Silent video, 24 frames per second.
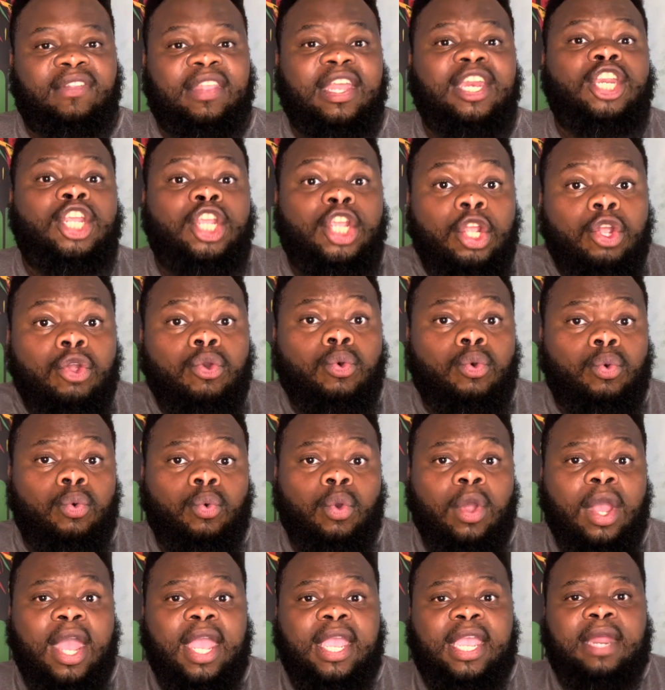and you
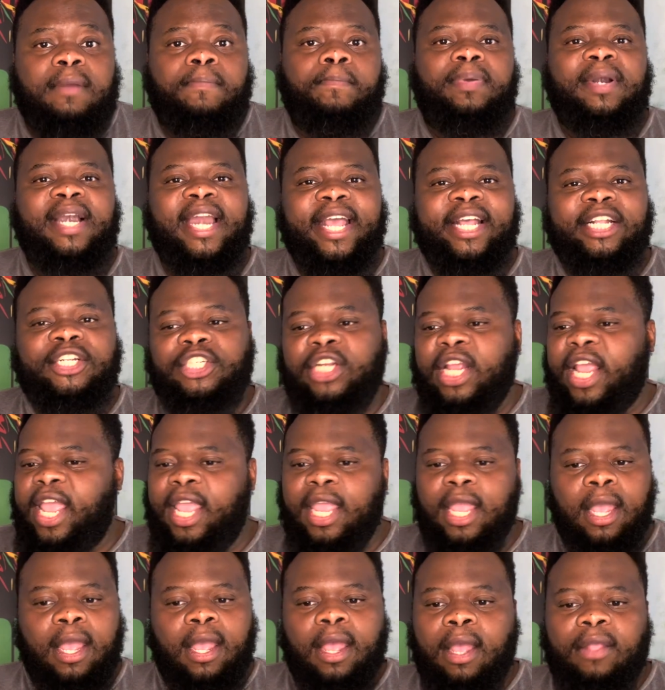can pledge
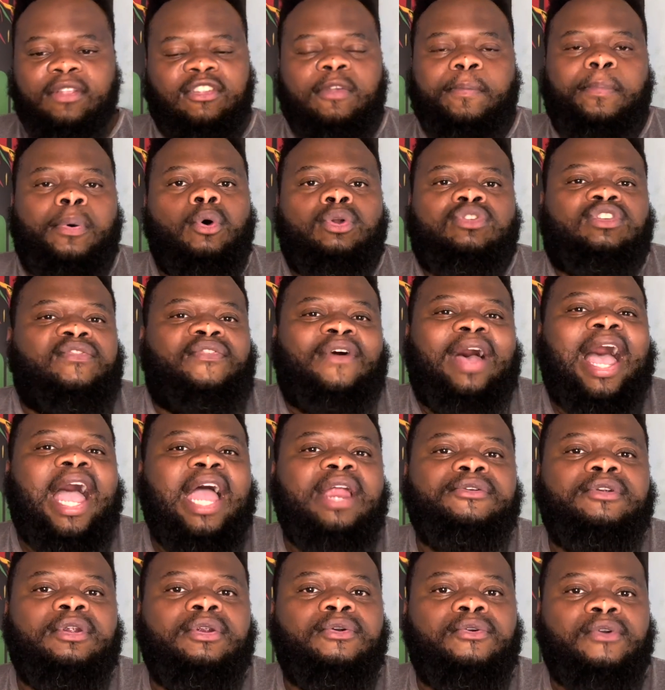a support of
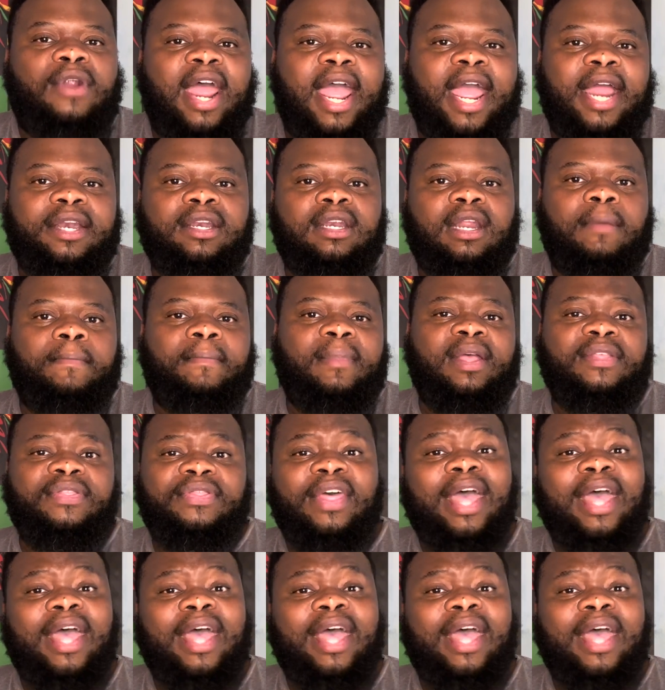100 Rand a month.